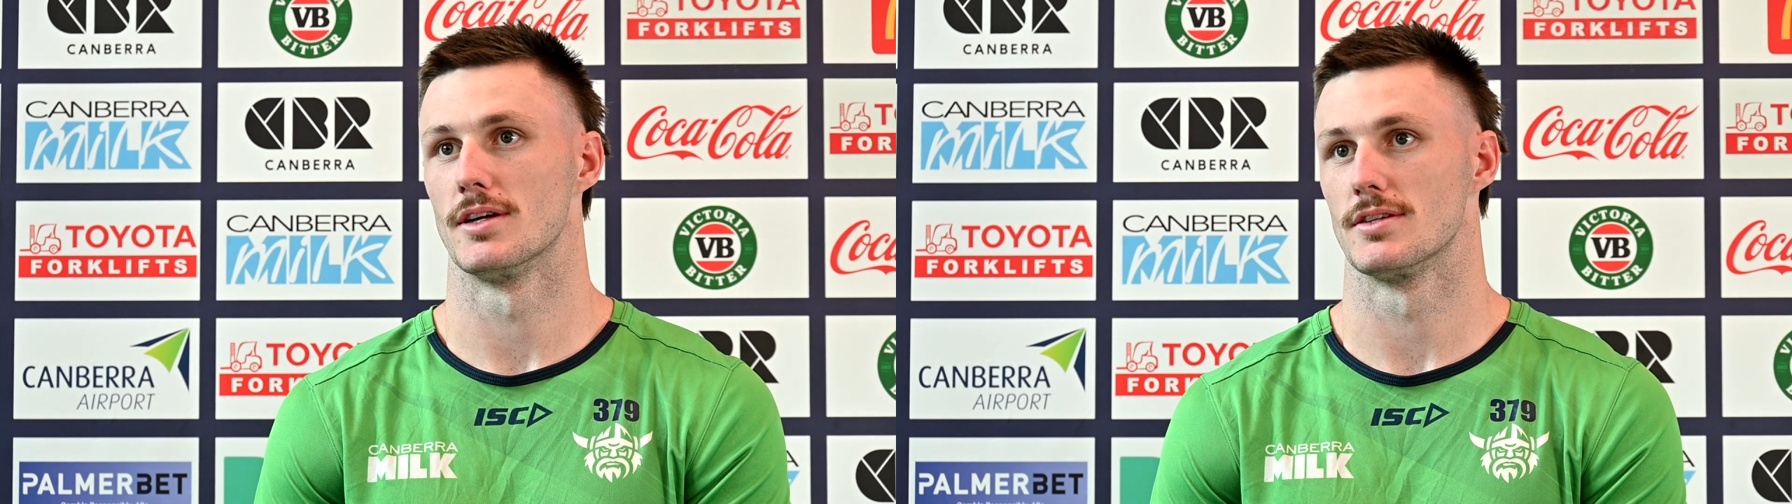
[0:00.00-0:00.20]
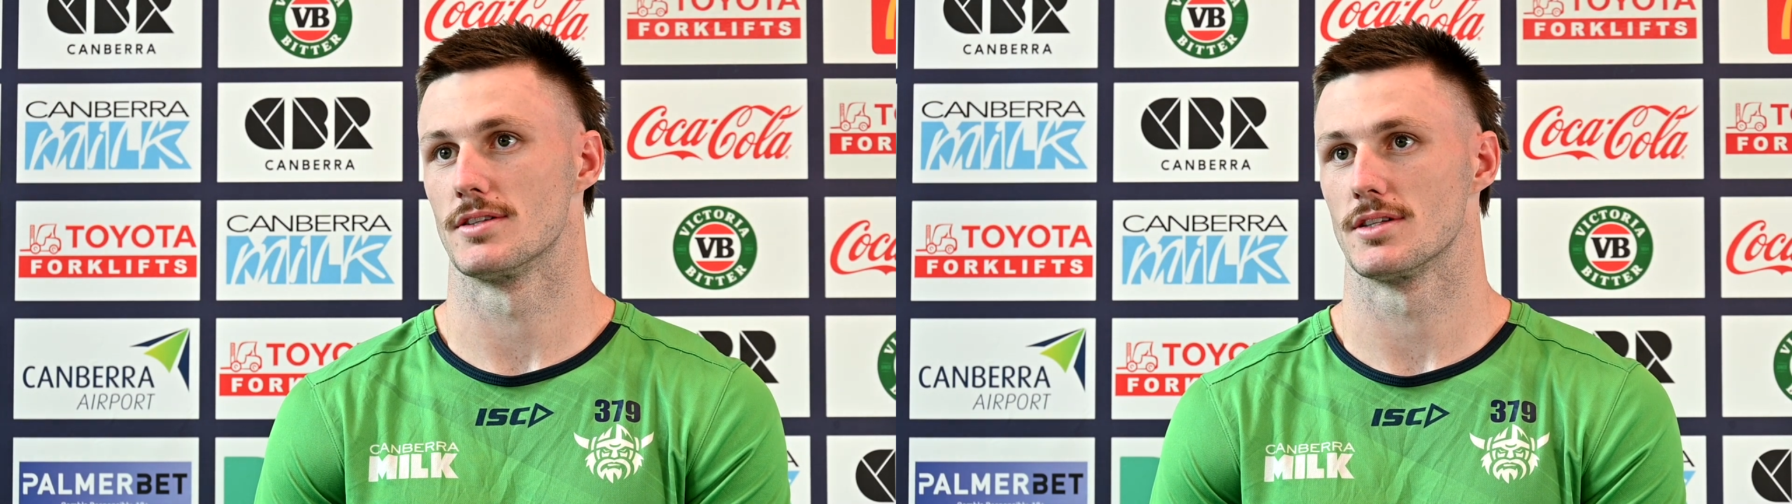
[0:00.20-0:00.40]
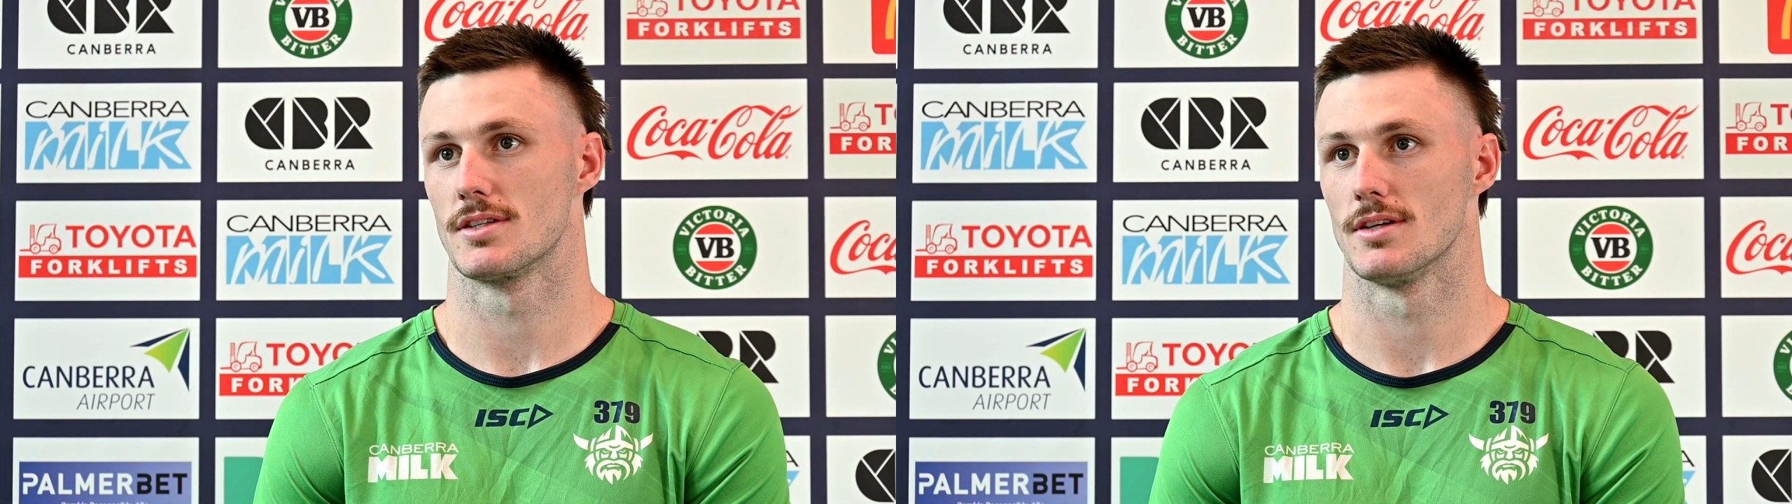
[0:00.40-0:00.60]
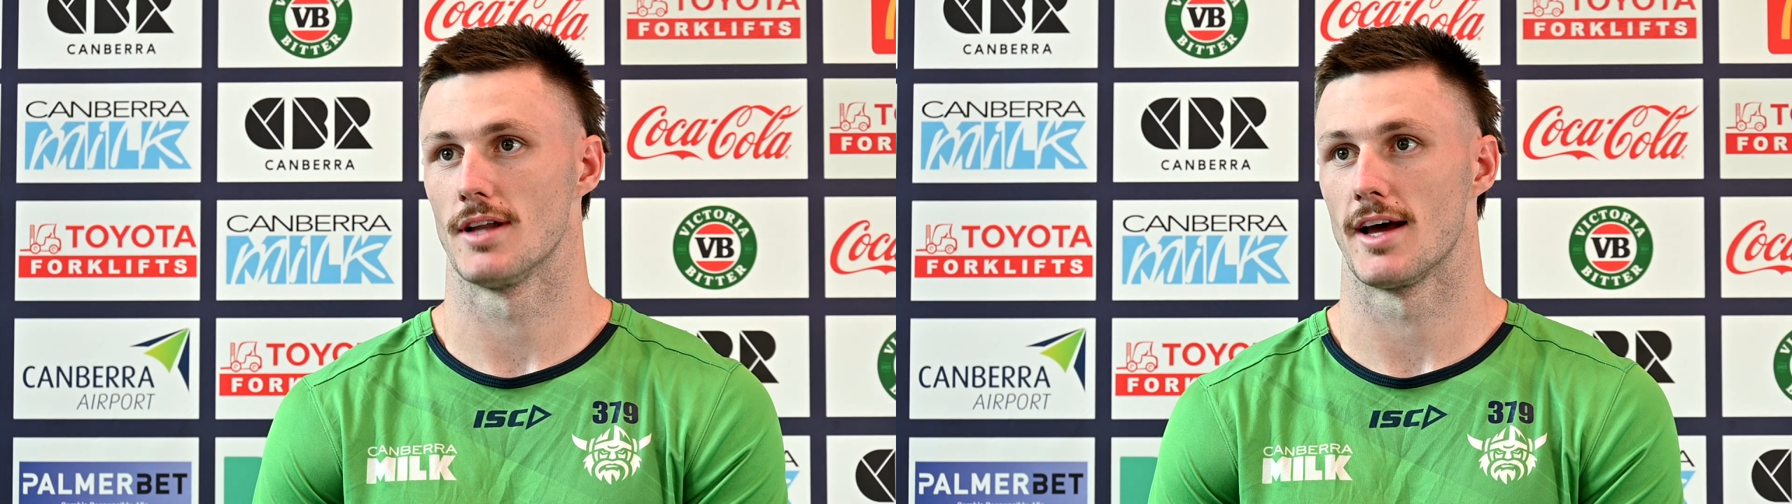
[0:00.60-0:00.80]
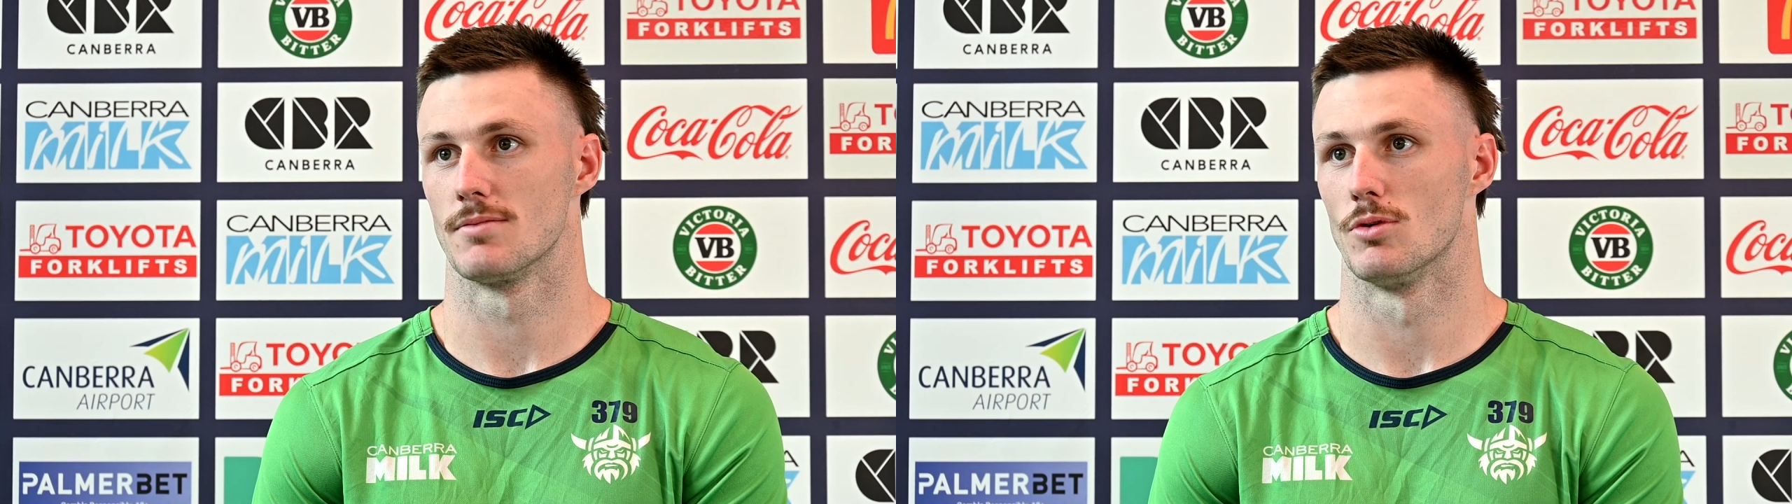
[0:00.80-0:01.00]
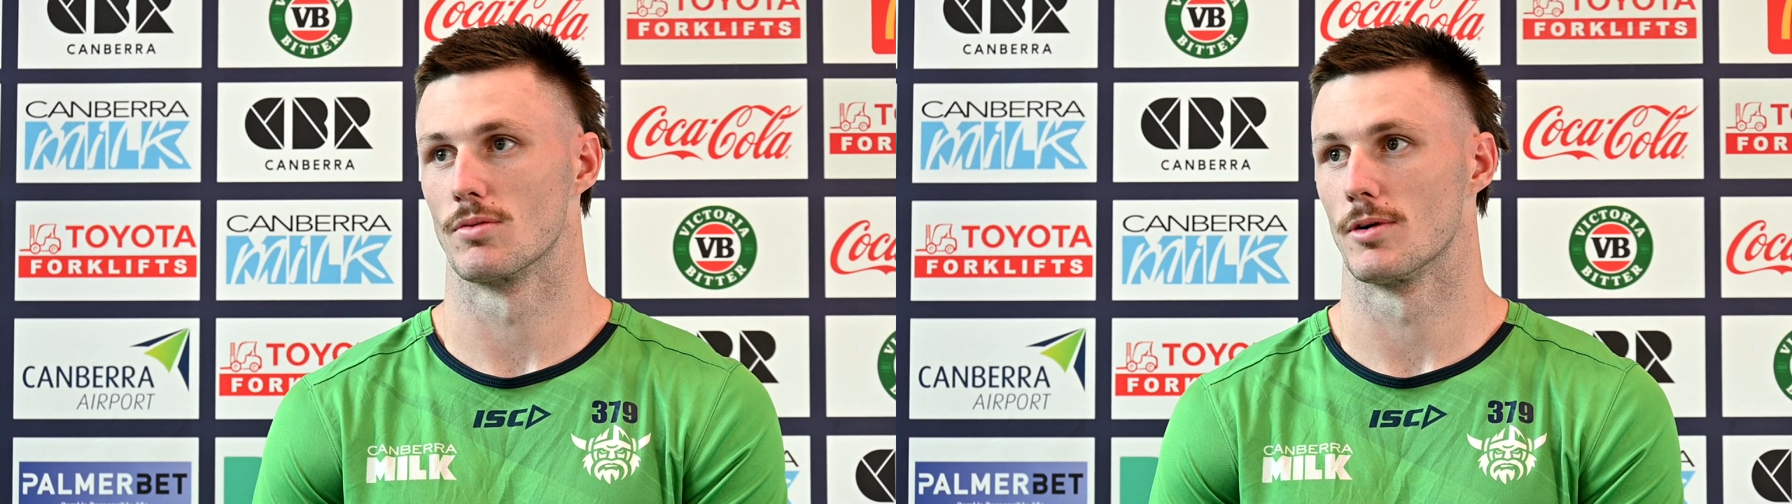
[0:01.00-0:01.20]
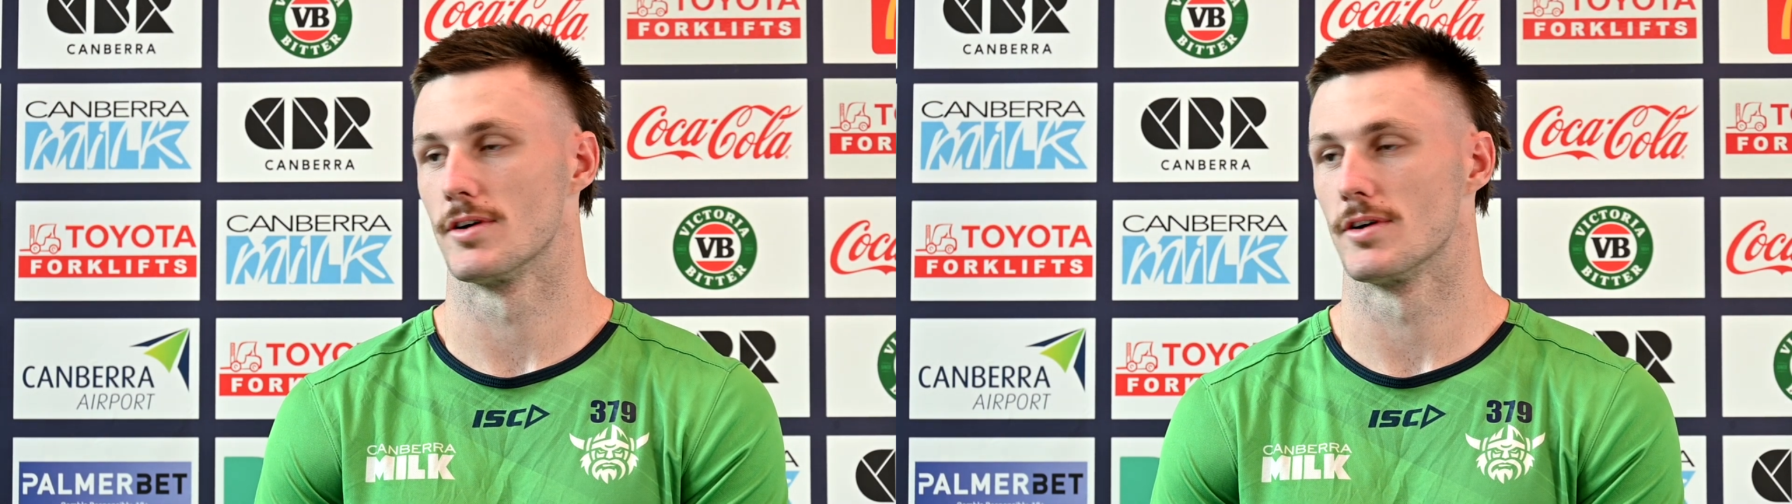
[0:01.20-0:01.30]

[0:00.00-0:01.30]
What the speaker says: because it adds more to my